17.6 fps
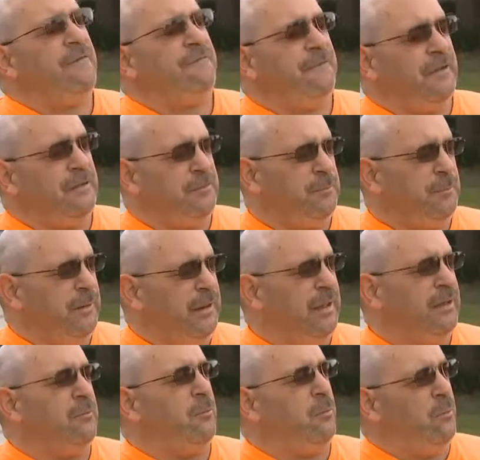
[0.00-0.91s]
Our fence has been
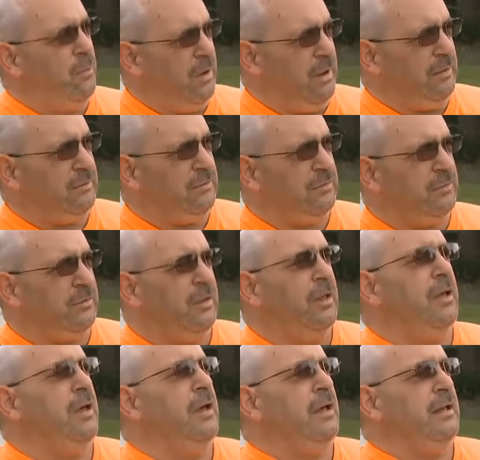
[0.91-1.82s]
hit once.
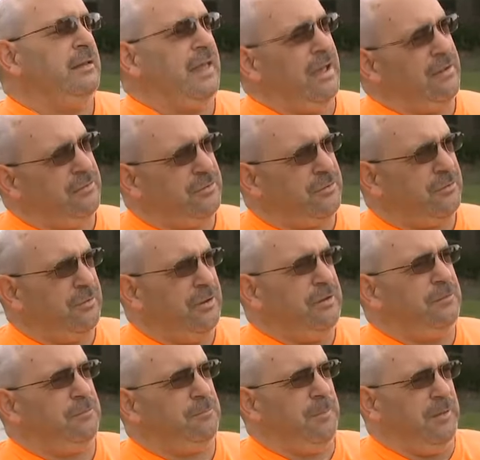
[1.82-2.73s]
Down the
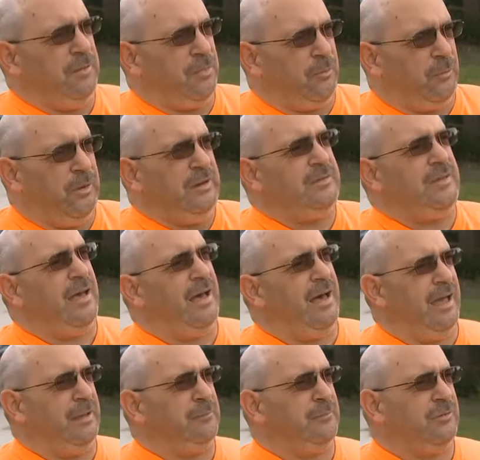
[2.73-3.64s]
street, it's been 3
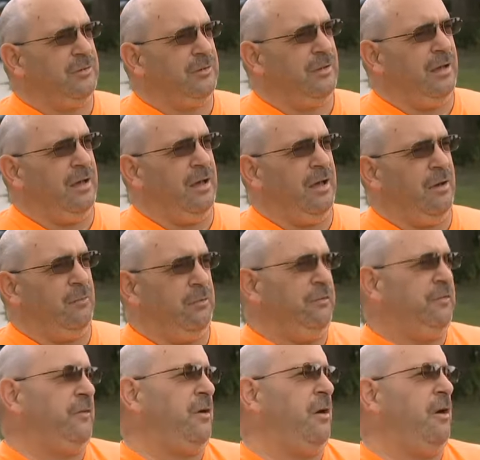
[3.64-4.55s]
times.
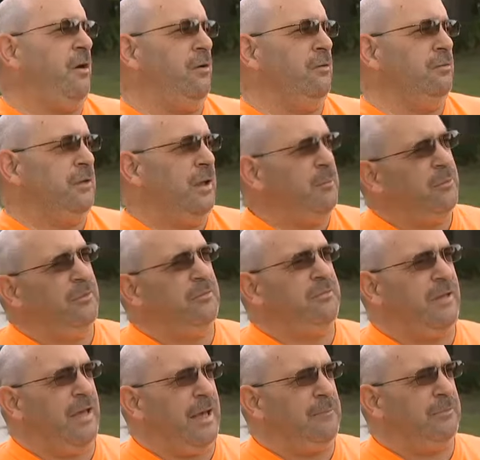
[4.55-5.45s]
We've called a number
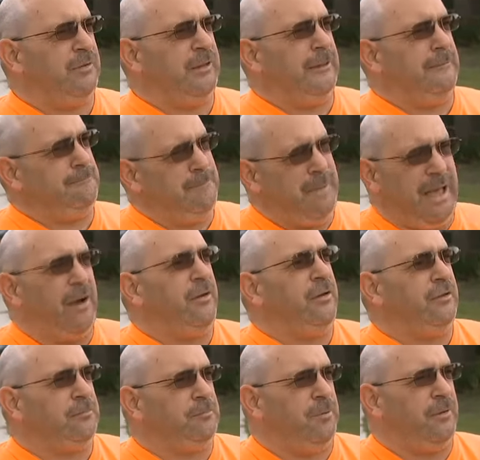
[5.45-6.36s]
of times to get
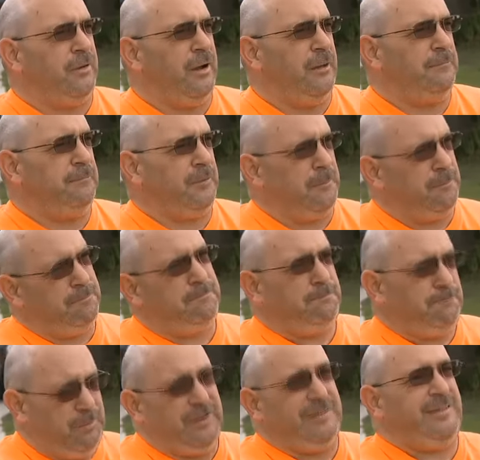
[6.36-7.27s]
barriers put up to
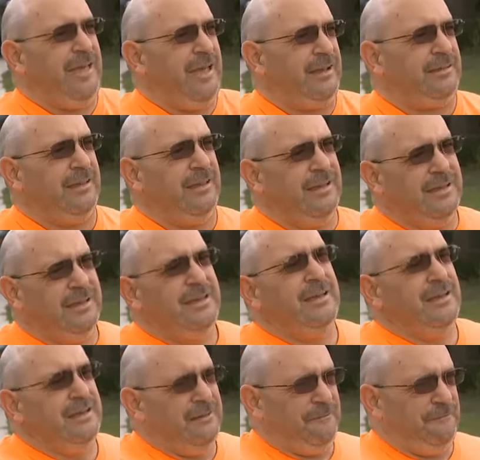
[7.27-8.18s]
protect
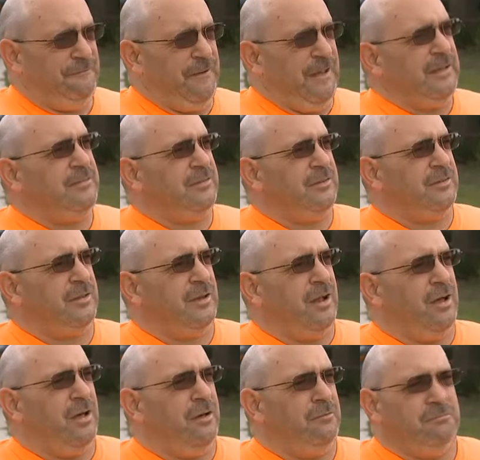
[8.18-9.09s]
fences
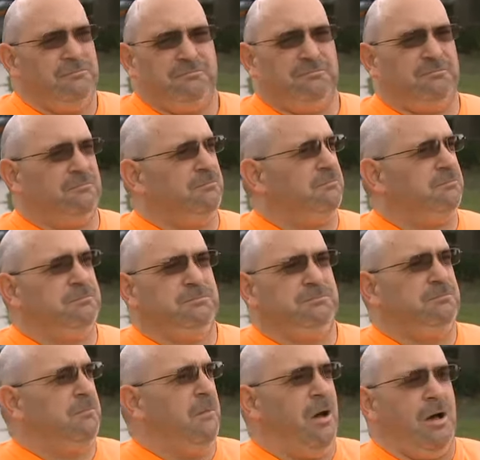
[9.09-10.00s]
and all.
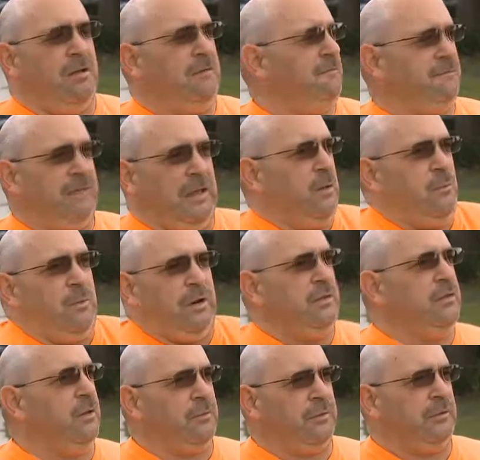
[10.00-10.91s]
They don't
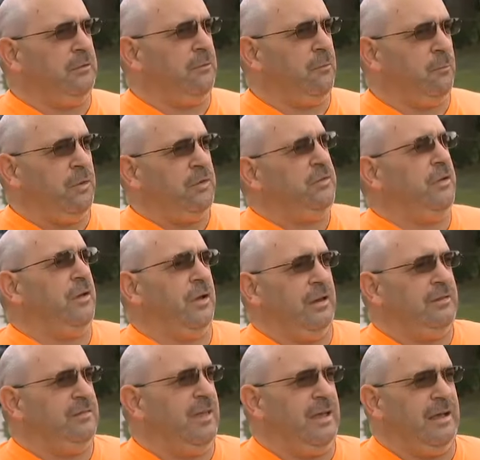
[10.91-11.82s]
want to do it. What's it
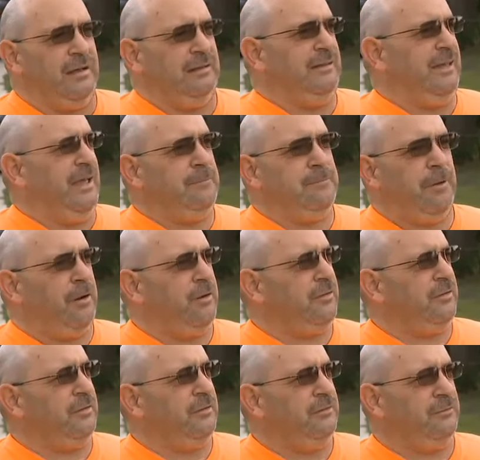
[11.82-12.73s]
going to take, a dead
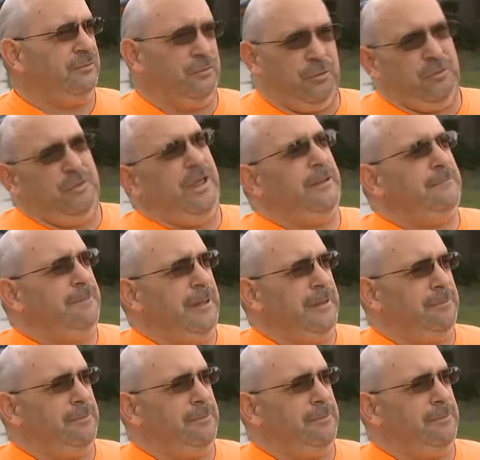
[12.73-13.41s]
person, 2 dead